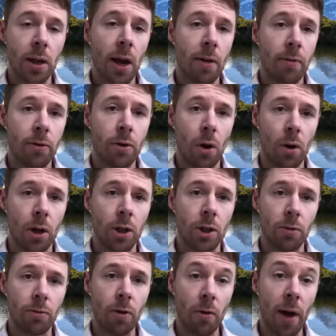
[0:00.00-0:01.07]
have a knowledge
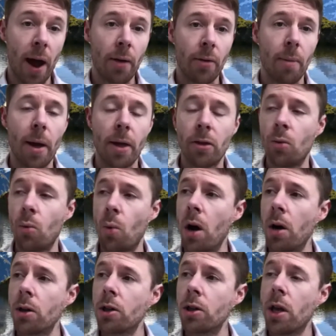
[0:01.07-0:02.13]
of how that method
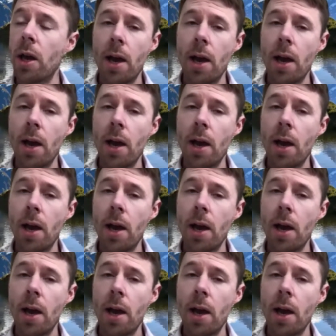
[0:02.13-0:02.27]
works.